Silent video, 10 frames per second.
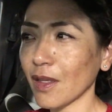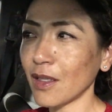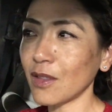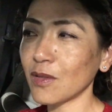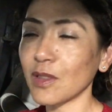
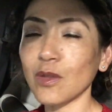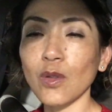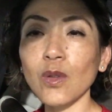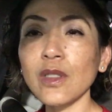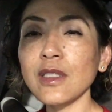the
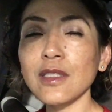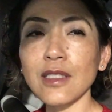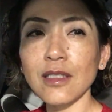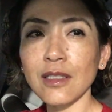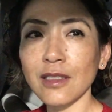noise
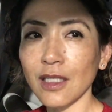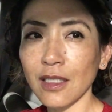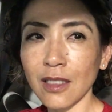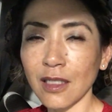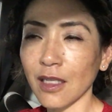in the
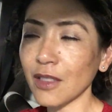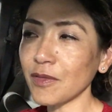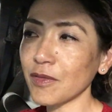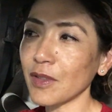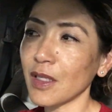daily
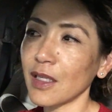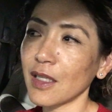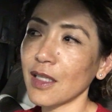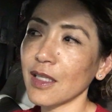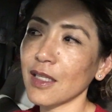life
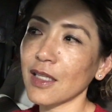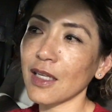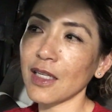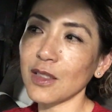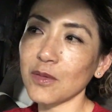
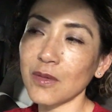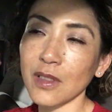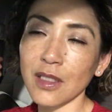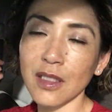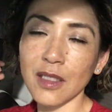kind of
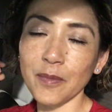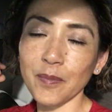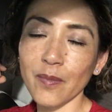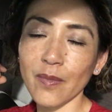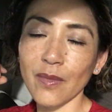really
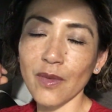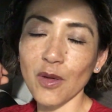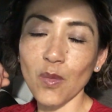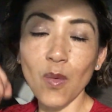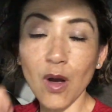
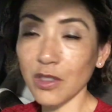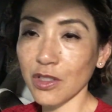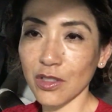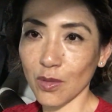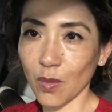
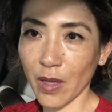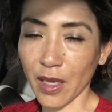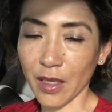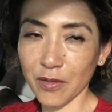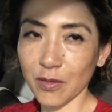washes
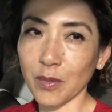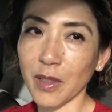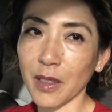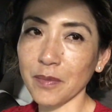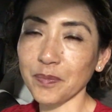away for
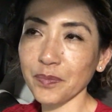me.